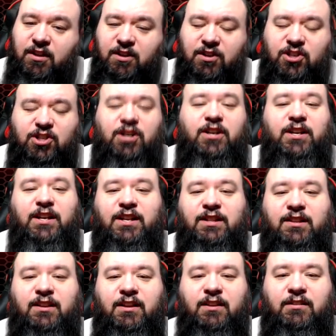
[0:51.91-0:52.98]
Shawn
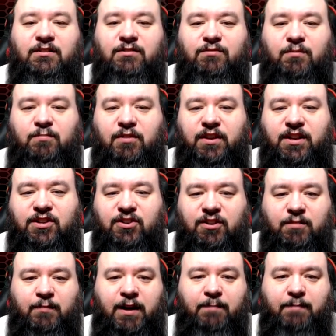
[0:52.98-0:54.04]
and Triple H are
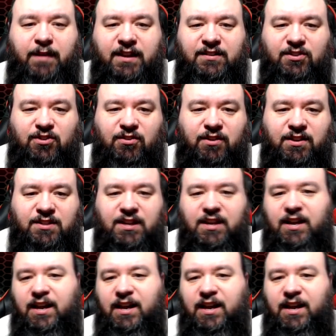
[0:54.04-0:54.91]
my best choice,